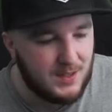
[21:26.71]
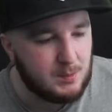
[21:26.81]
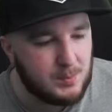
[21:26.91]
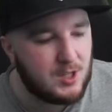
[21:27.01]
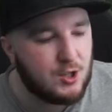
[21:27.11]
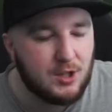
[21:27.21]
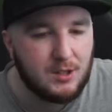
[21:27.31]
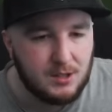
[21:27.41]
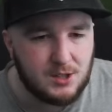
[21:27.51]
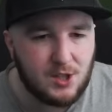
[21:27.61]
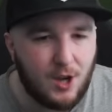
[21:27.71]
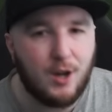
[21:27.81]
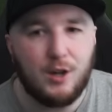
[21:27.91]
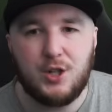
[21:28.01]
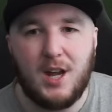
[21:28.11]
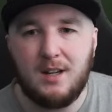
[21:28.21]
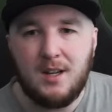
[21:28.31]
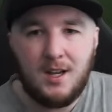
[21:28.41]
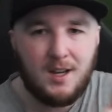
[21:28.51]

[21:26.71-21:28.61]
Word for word: this position, search, and